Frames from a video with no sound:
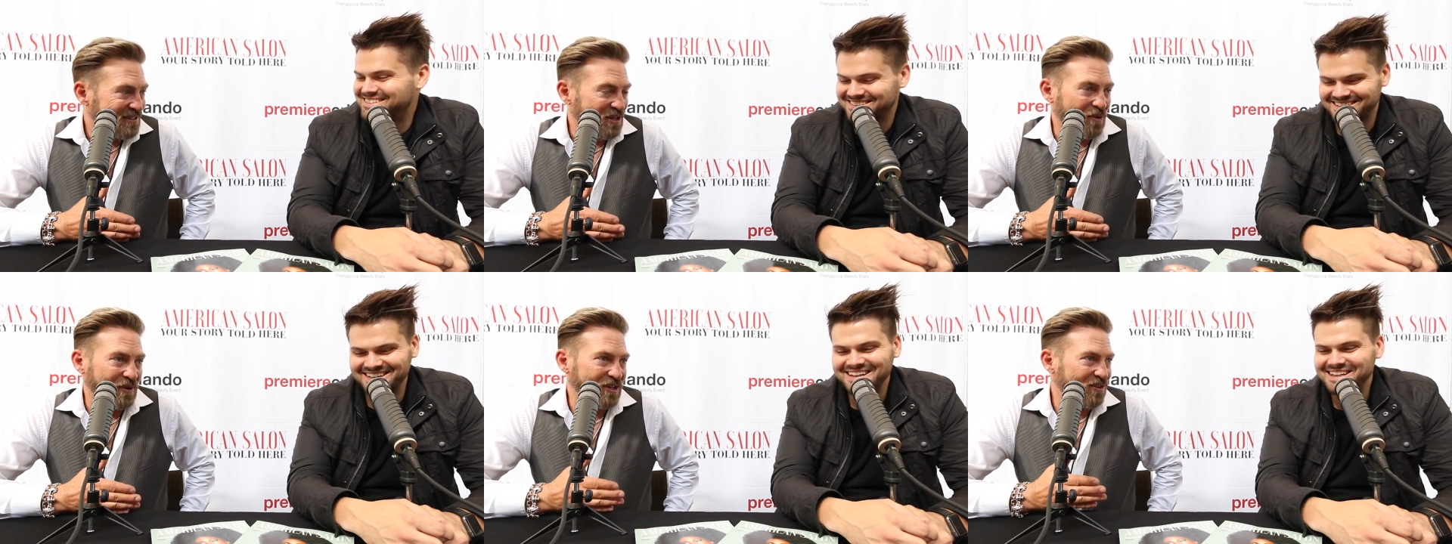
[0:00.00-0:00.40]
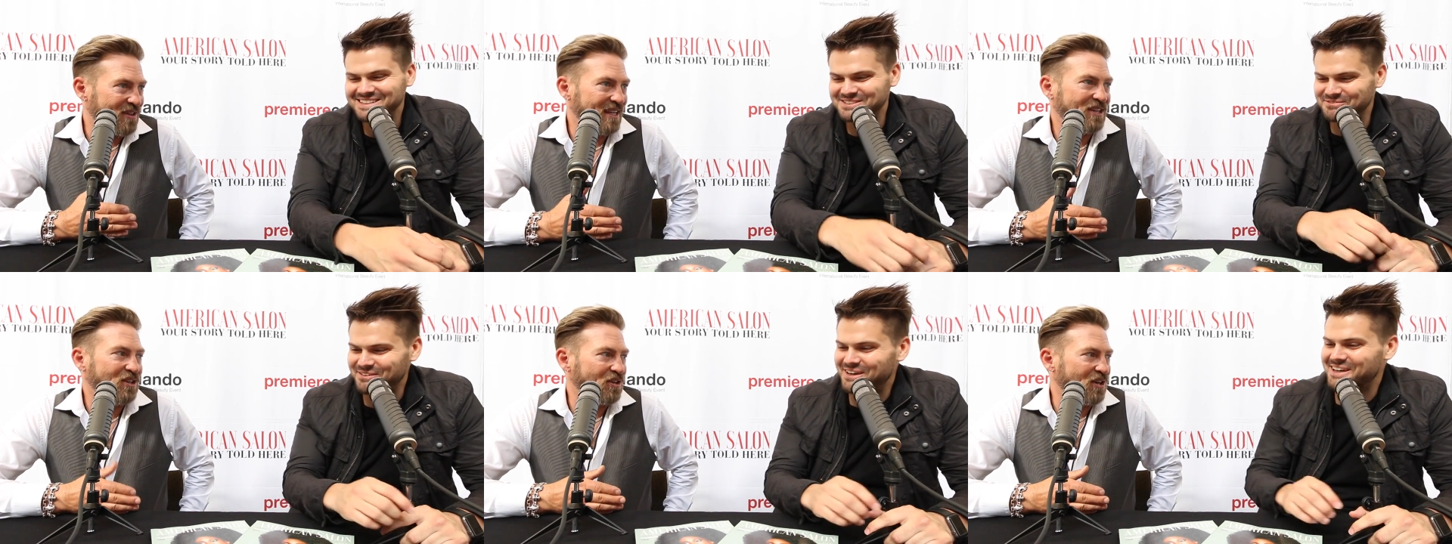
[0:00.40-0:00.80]
Speaker 1: so when you
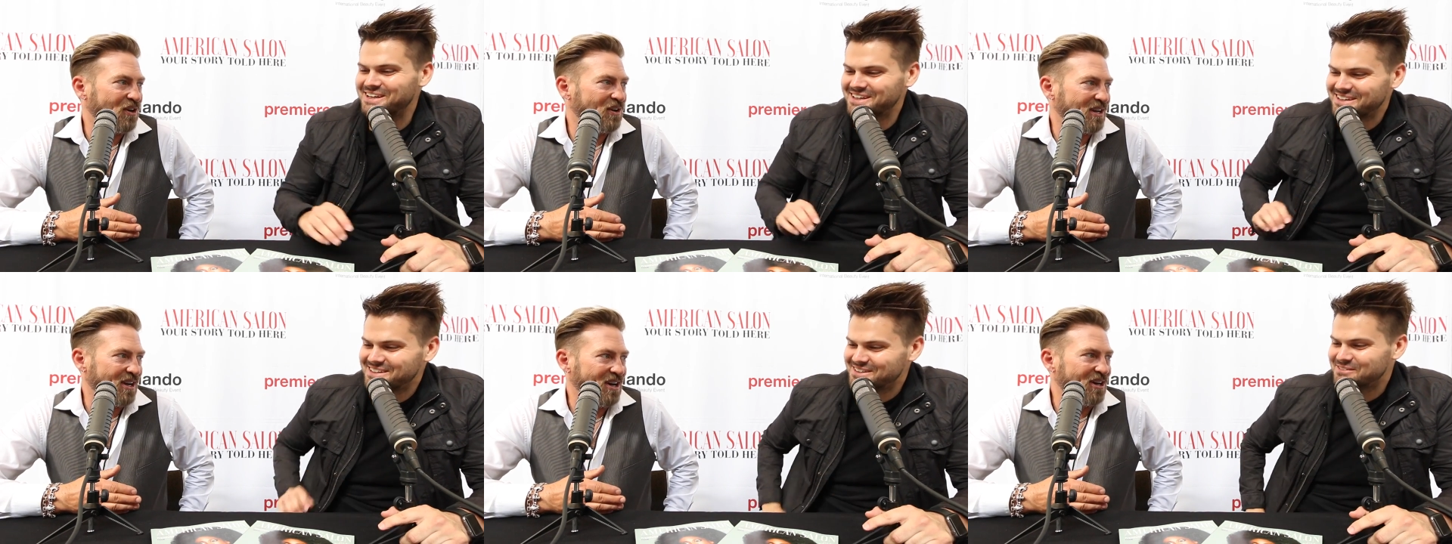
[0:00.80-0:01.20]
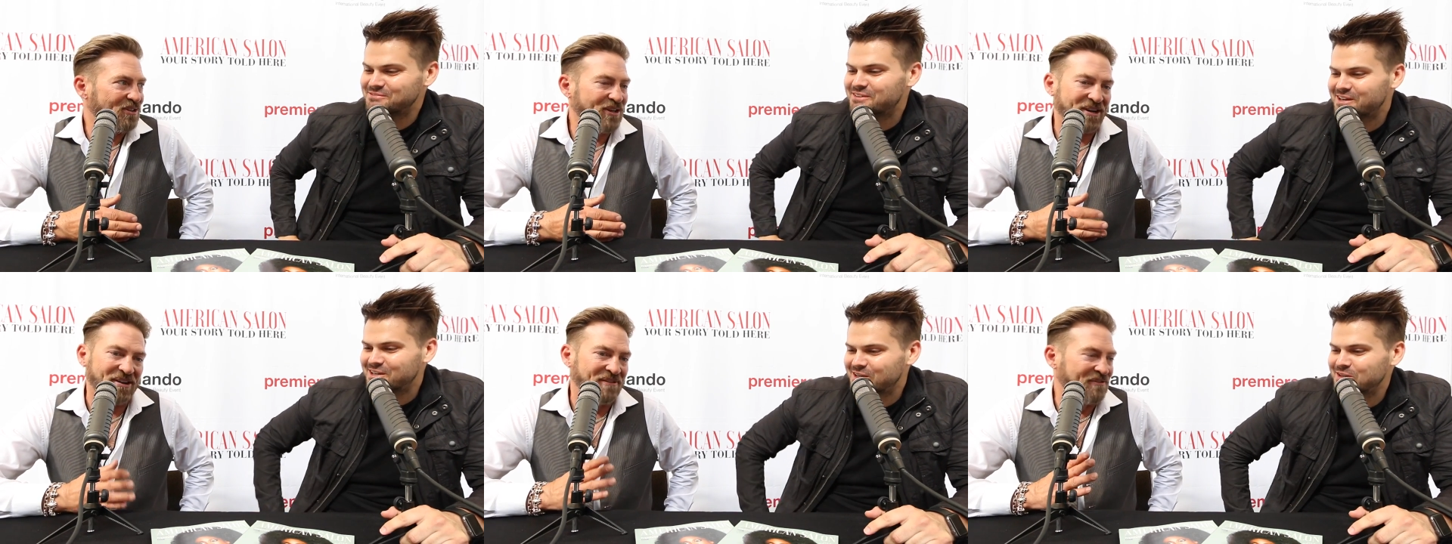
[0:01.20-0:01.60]
think very, you know it all,
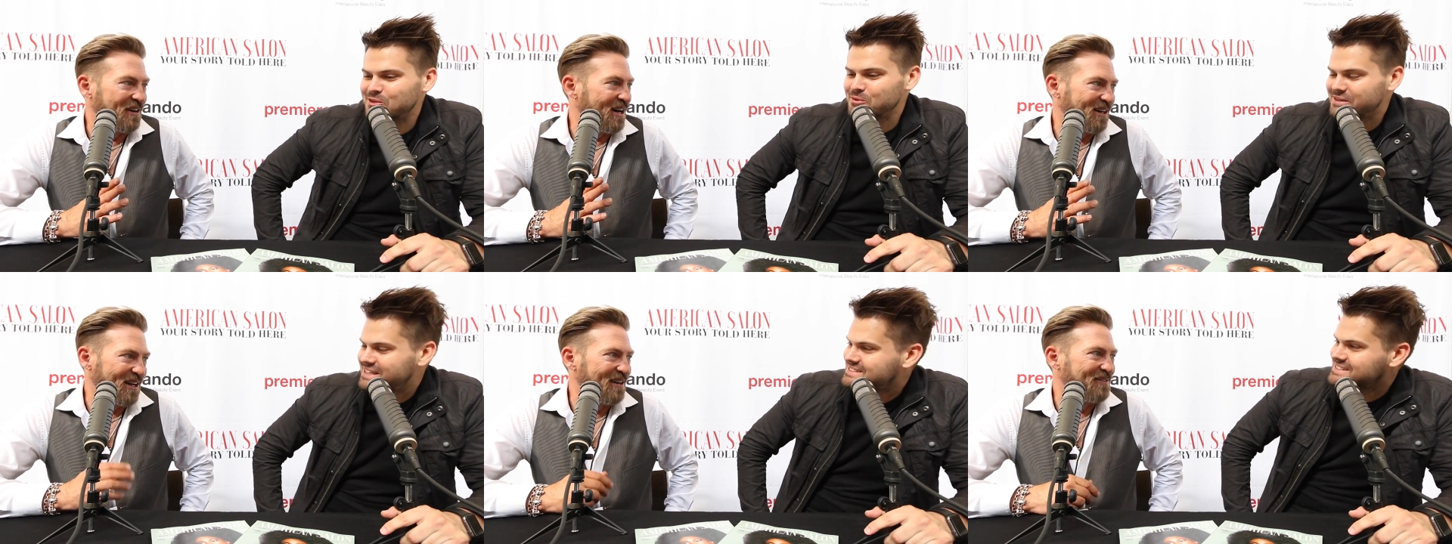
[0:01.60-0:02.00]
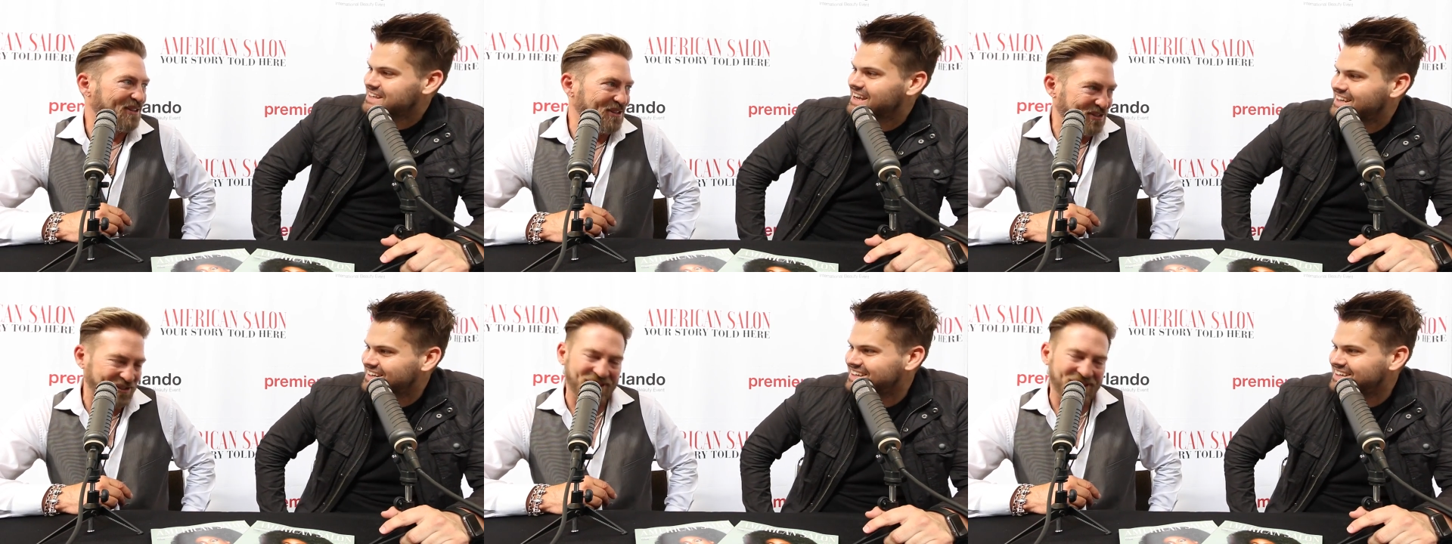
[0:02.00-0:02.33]
you're gonna fall Louisiana.